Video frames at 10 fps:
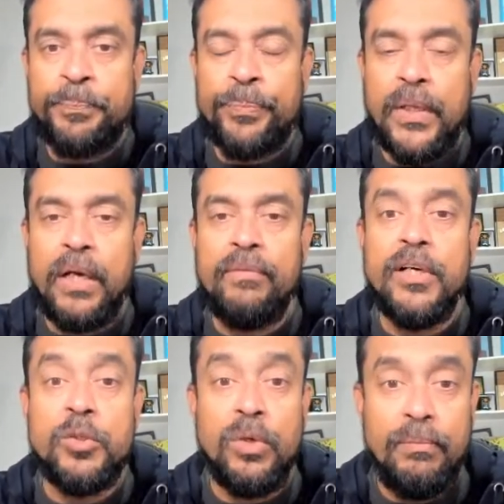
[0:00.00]

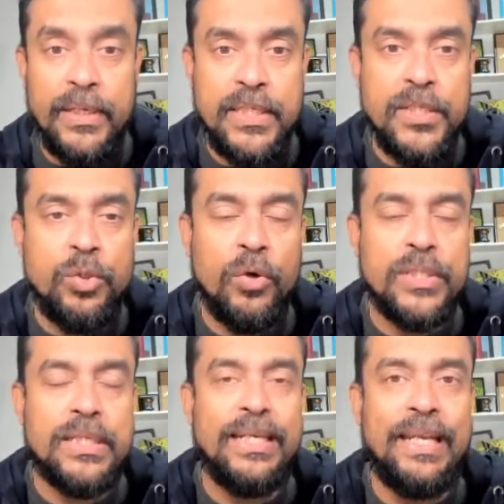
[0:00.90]
virtual machines
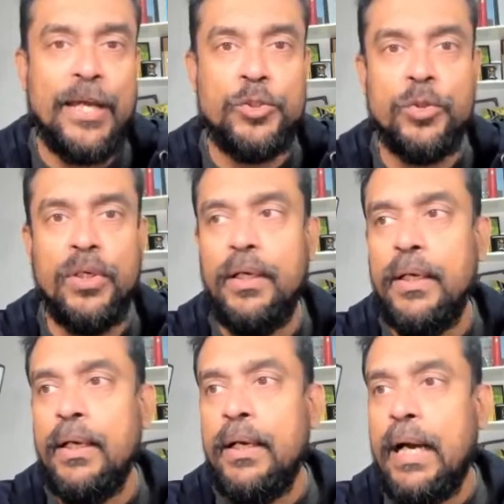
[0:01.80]
hosted in Azure
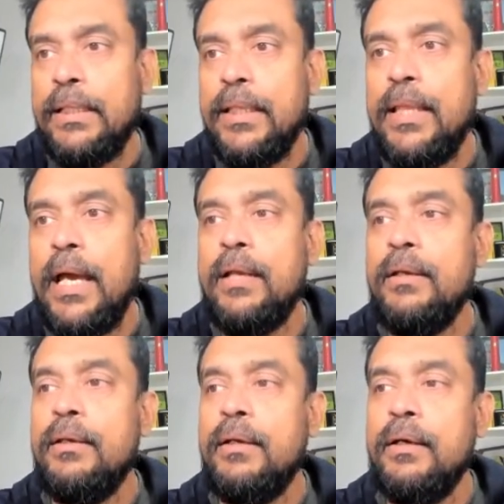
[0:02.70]
other
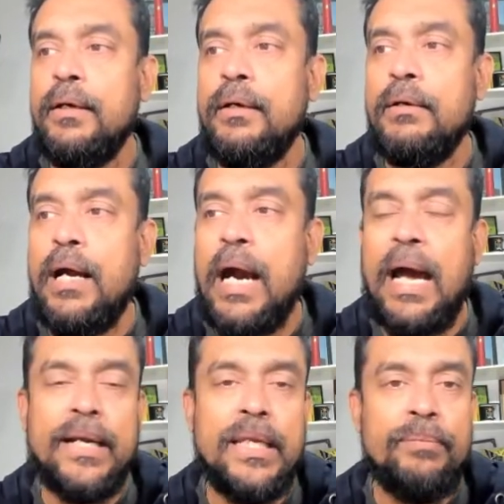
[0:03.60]
than
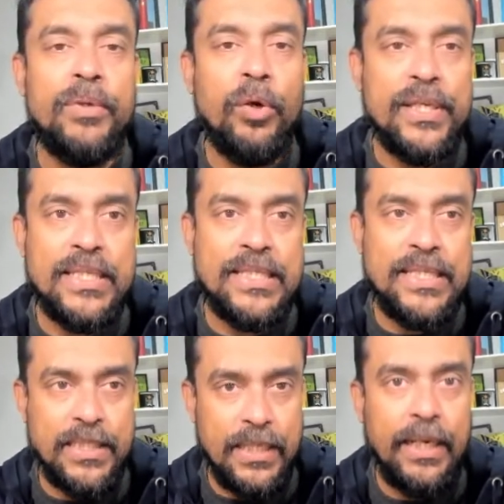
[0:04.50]
RDP or
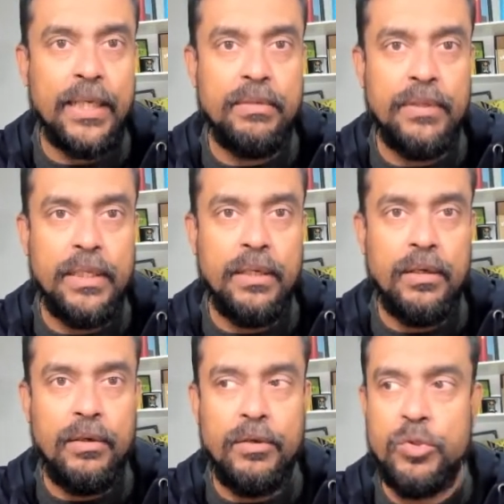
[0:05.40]
SSH connectivity.
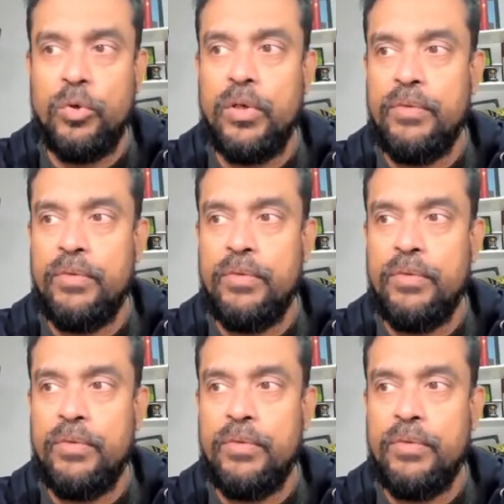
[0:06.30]
So if